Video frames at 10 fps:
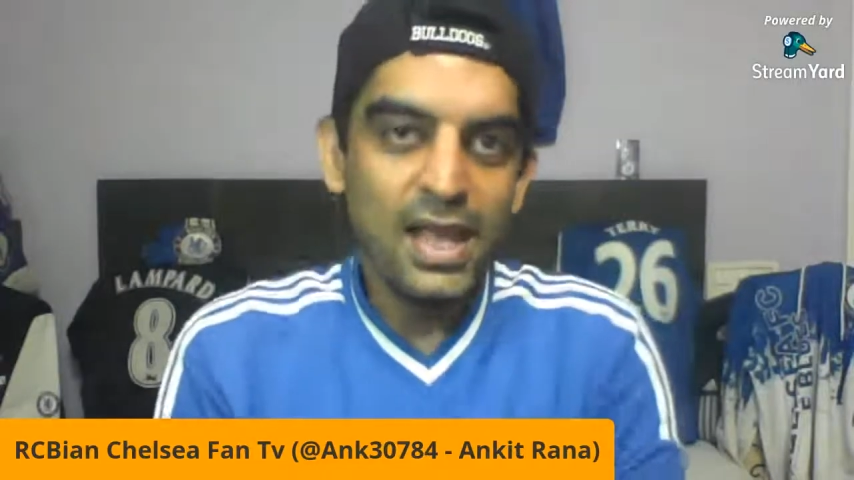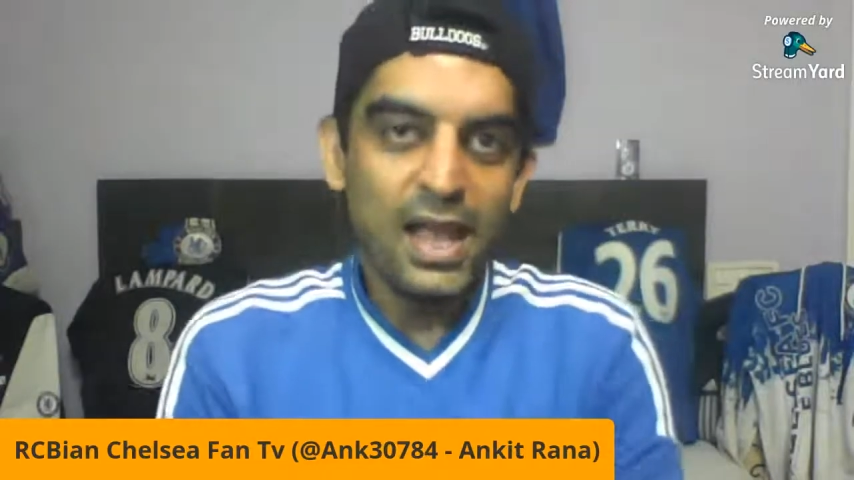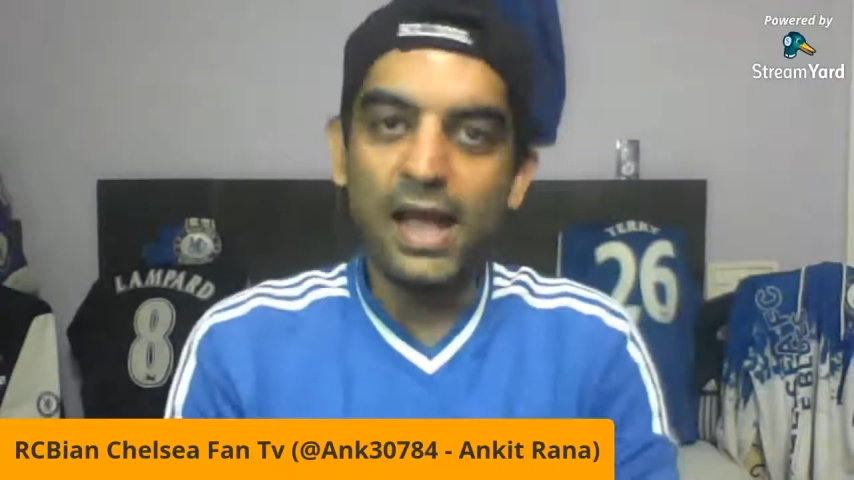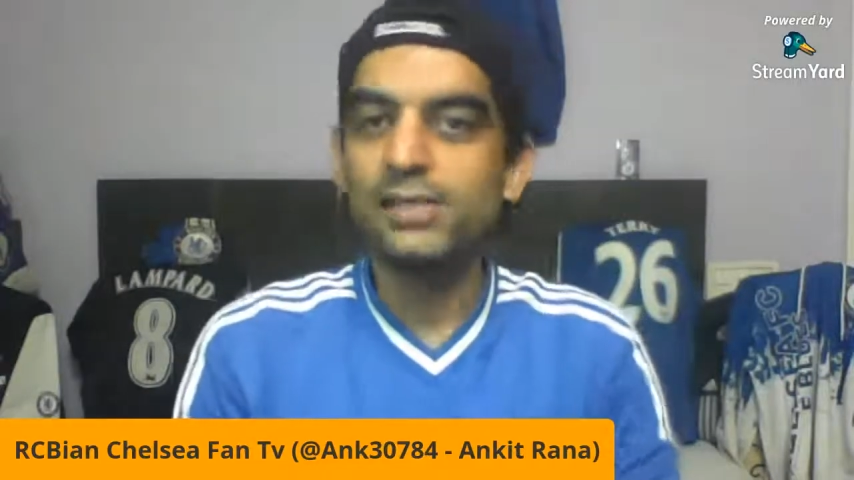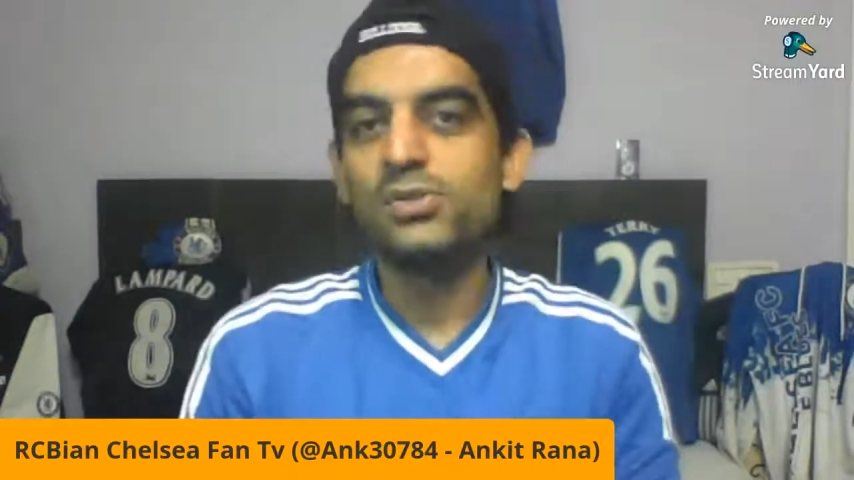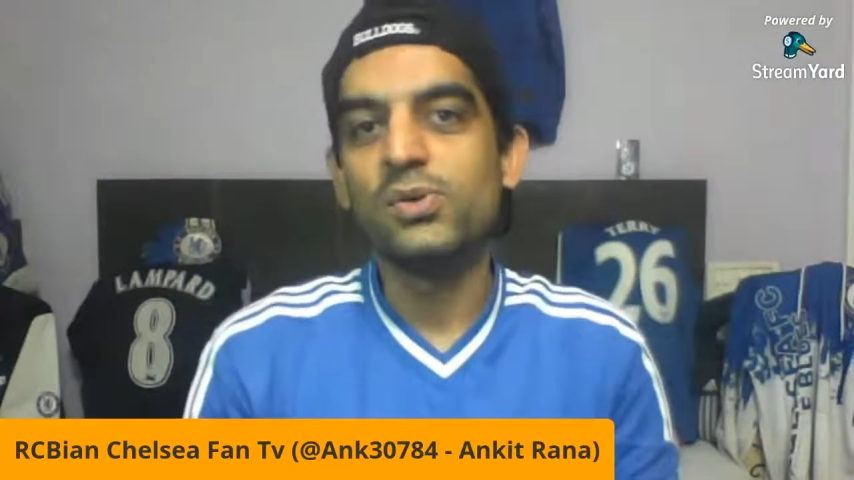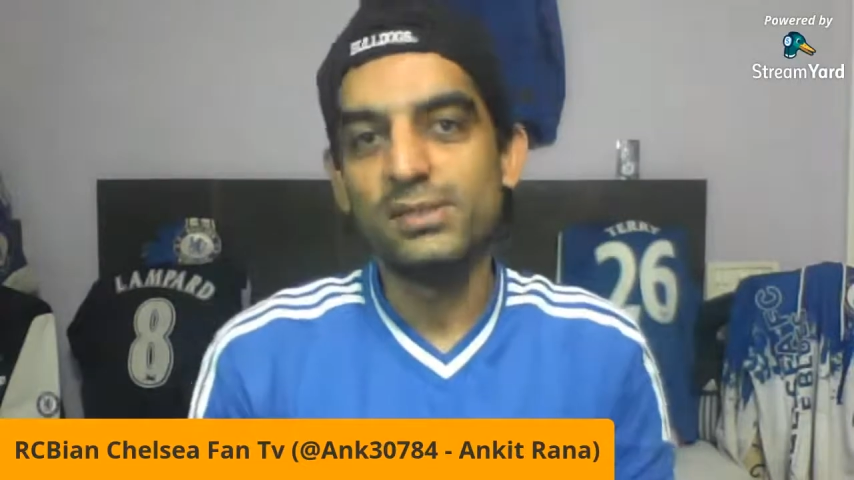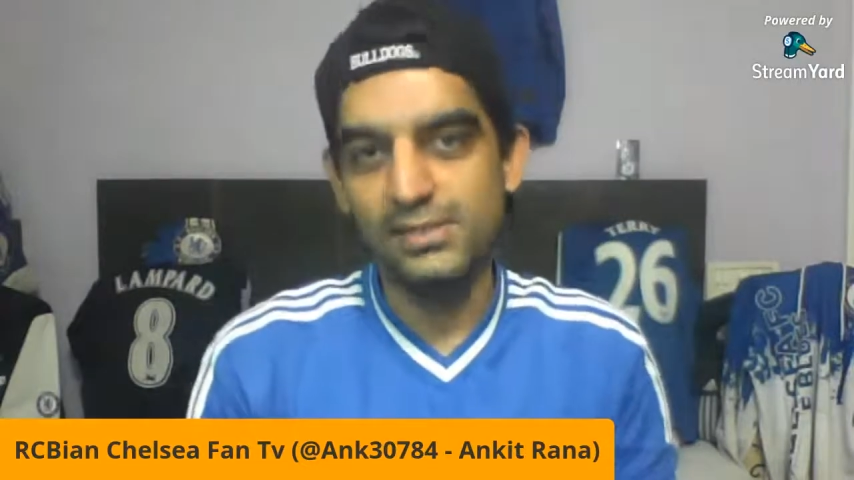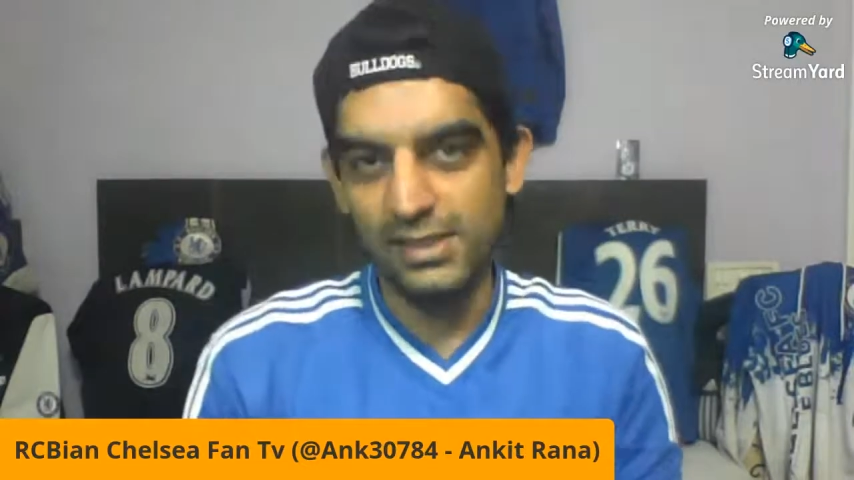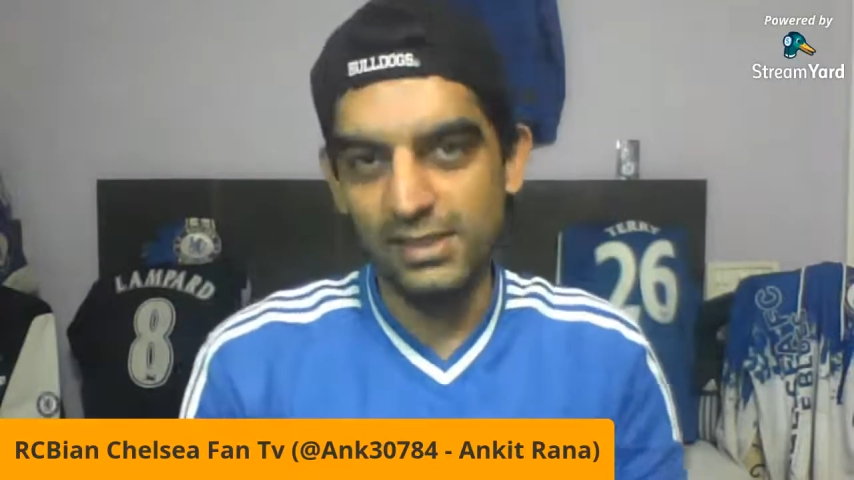as you
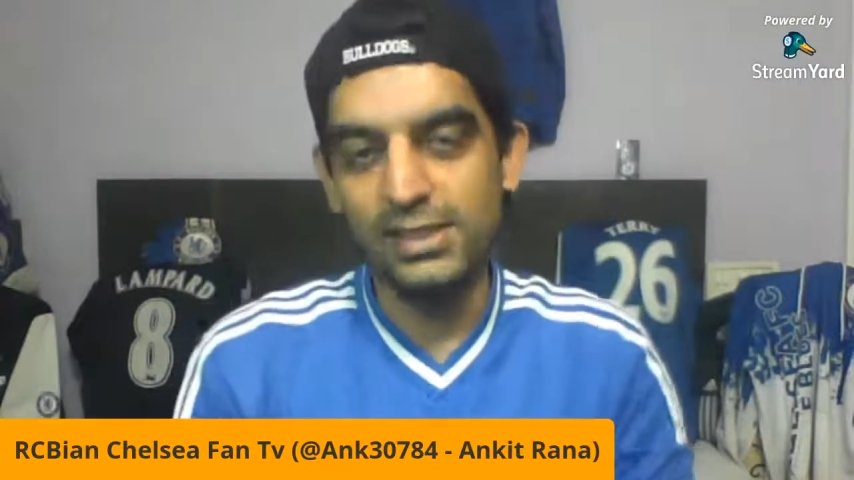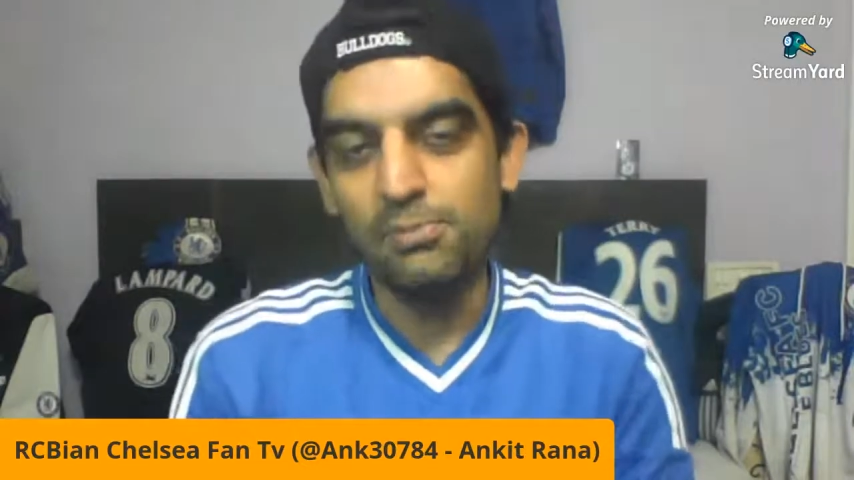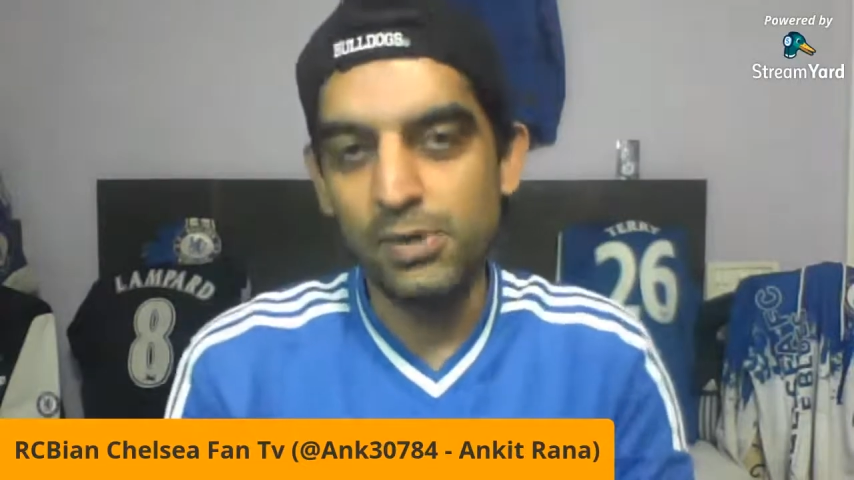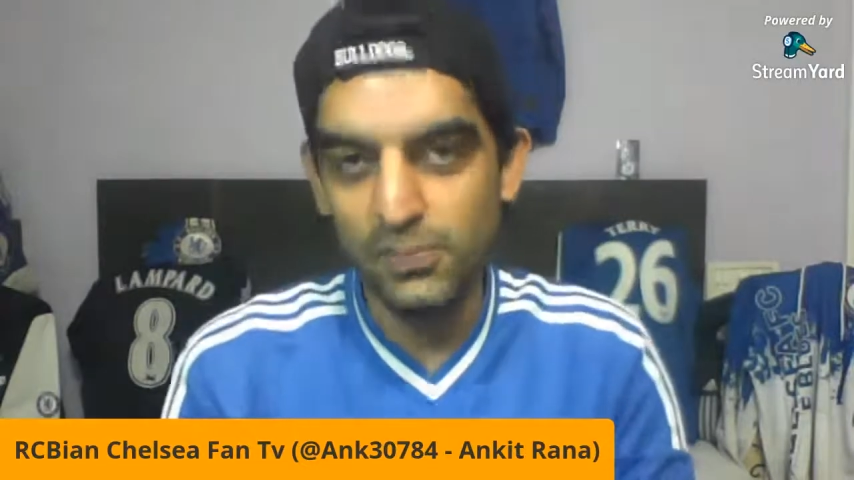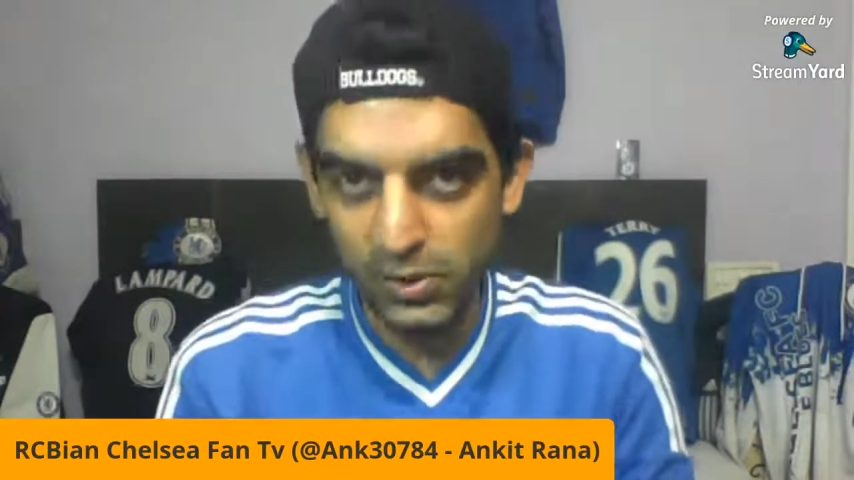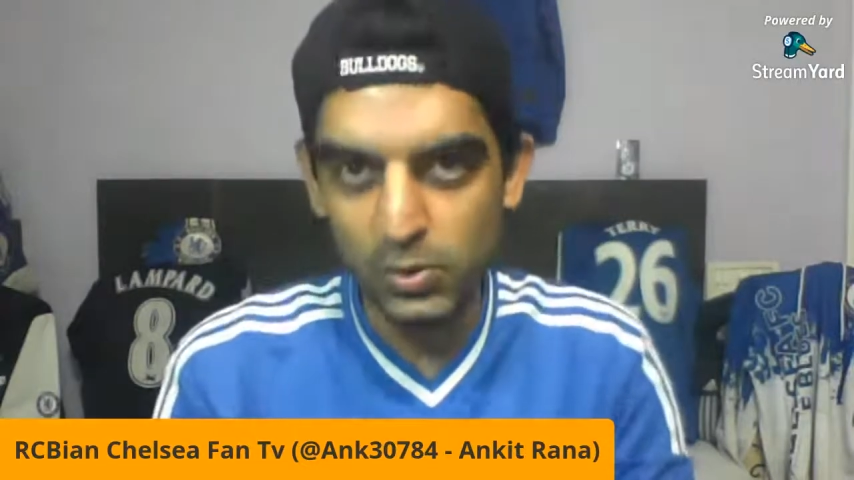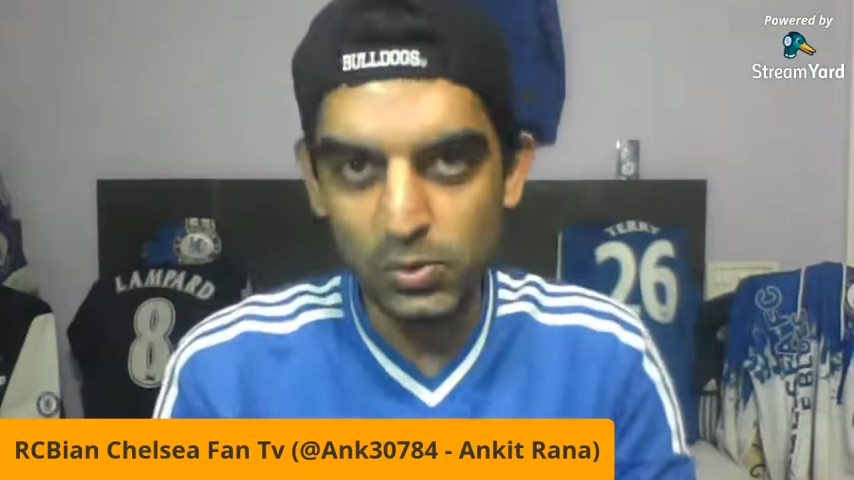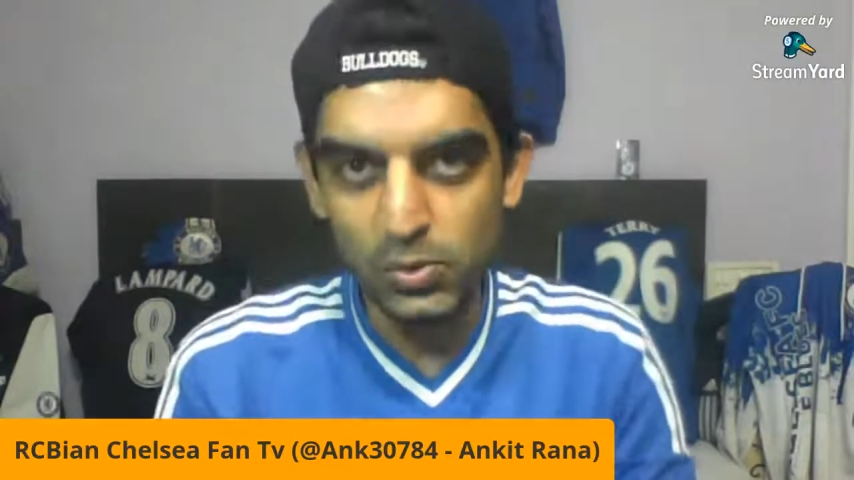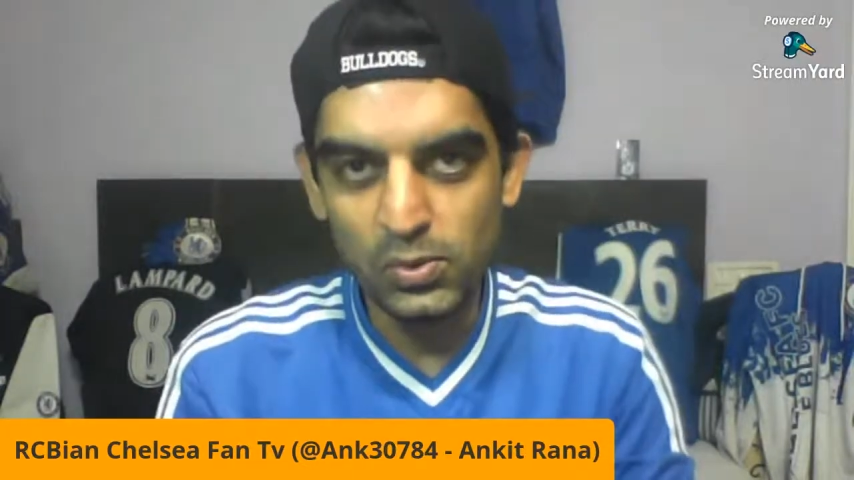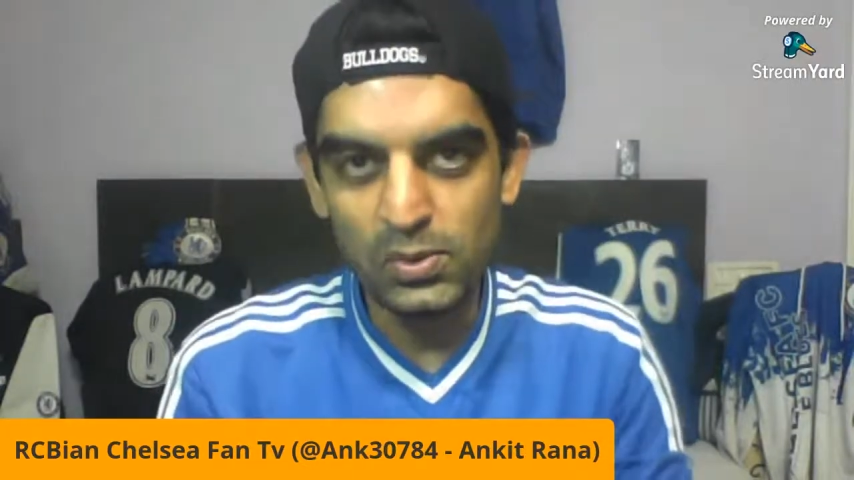had seen the preview,